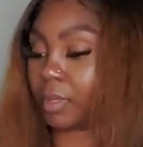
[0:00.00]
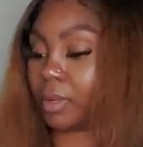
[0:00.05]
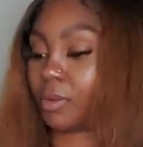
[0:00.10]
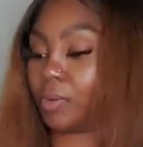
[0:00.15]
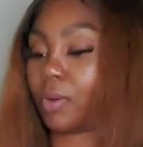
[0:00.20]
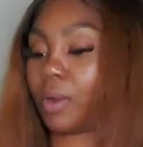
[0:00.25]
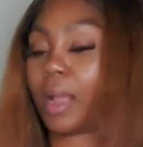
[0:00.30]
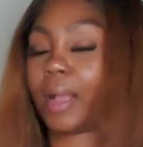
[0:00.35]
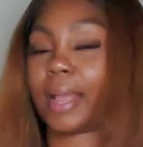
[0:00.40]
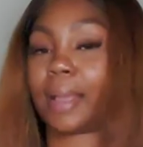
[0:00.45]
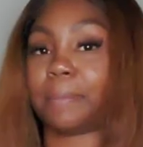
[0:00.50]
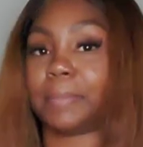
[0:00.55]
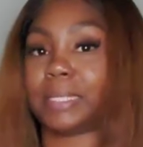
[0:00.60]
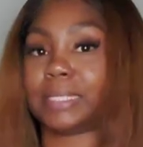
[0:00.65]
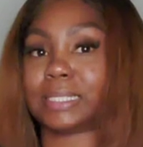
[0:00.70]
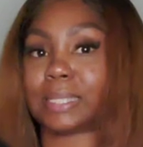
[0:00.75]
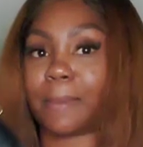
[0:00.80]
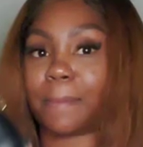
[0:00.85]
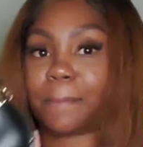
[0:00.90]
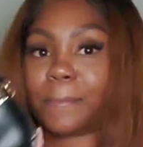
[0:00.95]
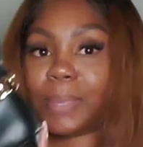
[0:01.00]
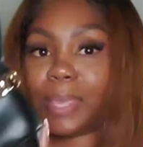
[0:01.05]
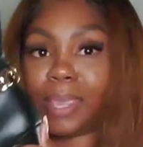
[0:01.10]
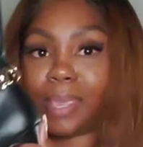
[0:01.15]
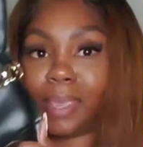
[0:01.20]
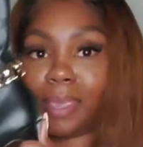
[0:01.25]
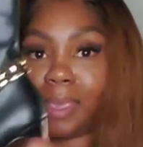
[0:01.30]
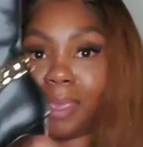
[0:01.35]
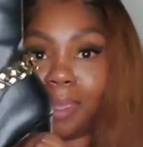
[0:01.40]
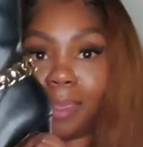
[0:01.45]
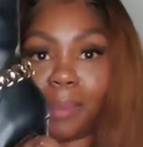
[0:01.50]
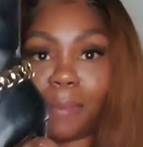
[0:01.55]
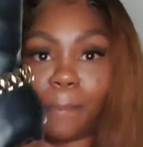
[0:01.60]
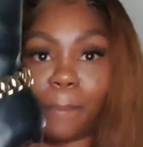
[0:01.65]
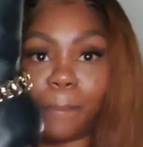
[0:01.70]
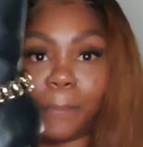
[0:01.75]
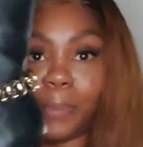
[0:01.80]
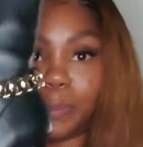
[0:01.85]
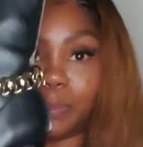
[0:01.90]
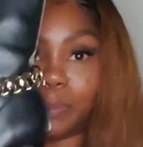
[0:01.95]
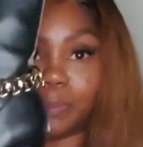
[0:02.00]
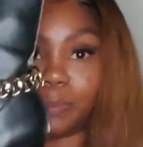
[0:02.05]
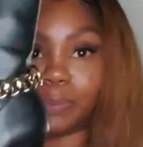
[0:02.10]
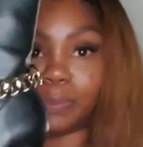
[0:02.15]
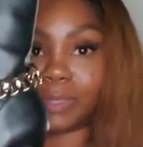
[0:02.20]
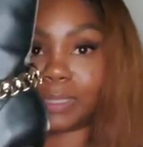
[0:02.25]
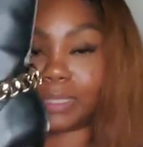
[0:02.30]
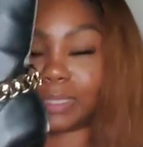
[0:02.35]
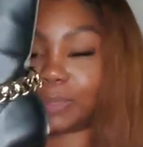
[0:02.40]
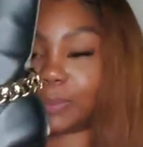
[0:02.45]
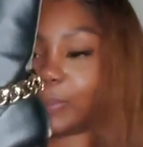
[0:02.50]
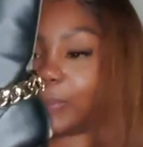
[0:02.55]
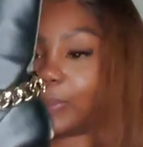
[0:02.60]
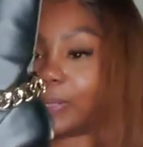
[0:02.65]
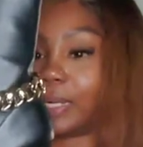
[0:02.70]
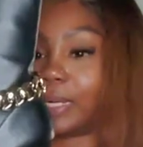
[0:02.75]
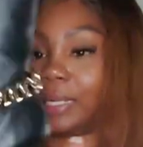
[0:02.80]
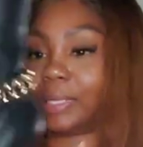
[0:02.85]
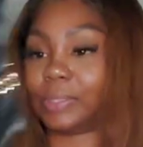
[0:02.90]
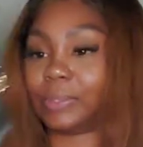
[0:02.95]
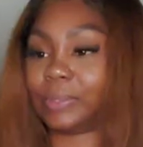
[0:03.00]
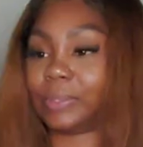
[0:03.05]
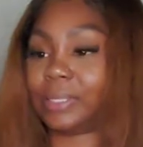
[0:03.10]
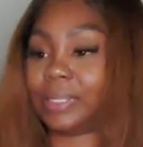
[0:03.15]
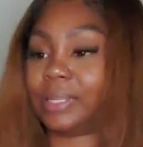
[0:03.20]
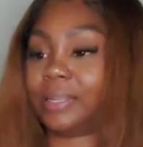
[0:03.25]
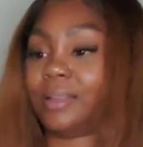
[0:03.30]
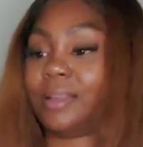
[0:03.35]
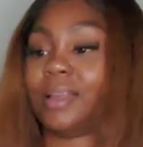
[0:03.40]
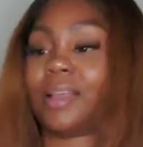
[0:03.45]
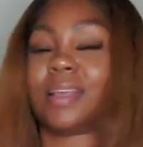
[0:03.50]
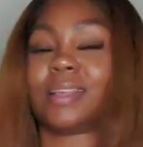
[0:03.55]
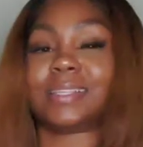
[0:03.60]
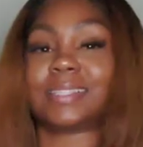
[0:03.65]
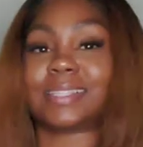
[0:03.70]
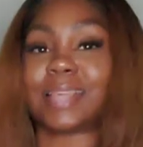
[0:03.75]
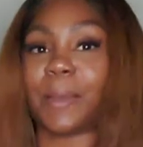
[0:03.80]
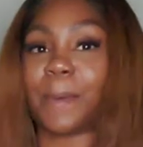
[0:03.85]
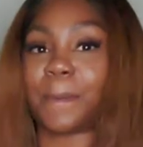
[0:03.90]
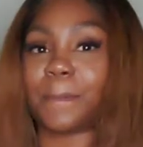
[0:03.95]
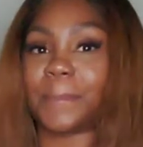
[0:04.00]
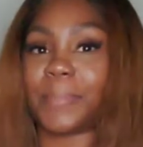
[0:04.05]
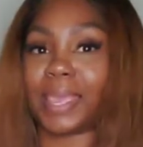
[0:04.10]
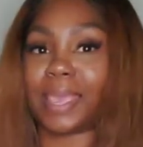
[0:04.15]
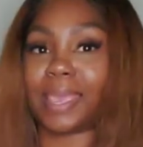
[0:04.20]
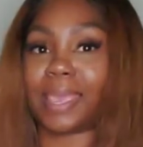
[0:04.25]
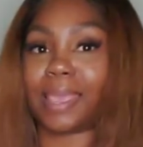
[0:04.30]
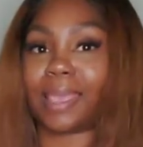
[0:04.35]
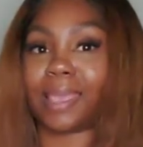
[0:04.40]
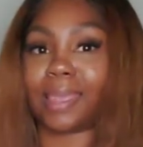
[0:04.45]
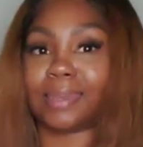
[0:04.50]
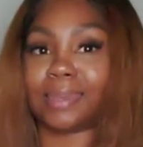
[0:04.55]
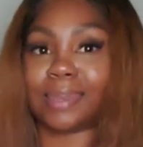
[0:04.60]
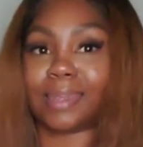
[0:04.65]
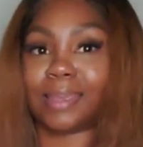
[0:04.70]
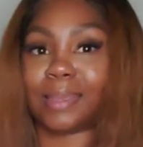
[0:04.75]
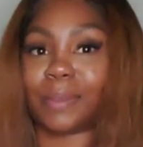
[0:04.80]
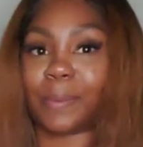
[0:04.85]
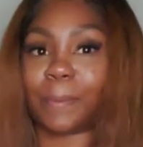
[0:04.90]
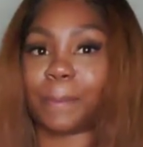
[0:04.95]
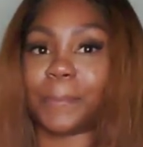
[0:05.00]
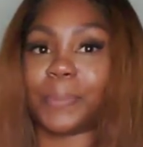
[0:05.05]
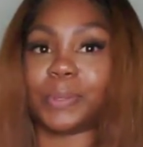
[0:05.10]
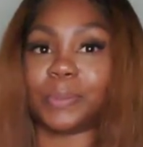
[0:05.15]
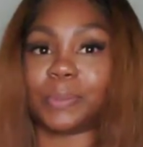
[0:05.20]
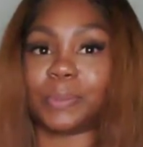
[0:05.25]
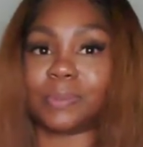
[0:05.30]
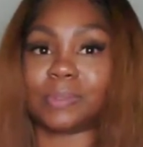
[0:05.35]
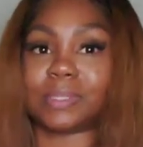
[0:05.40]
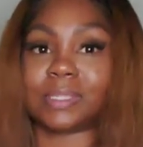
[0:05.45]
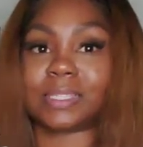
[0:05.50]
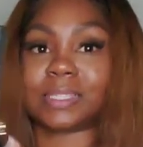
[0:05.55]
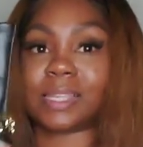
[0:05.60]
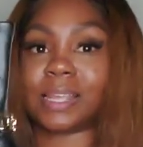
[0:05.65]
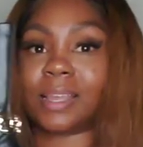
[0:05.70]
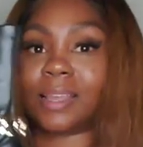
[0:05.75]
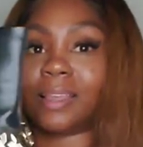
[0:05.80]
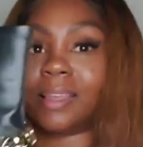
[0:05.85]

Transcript: Bro, got me some bed boots, bro. Some bed boots.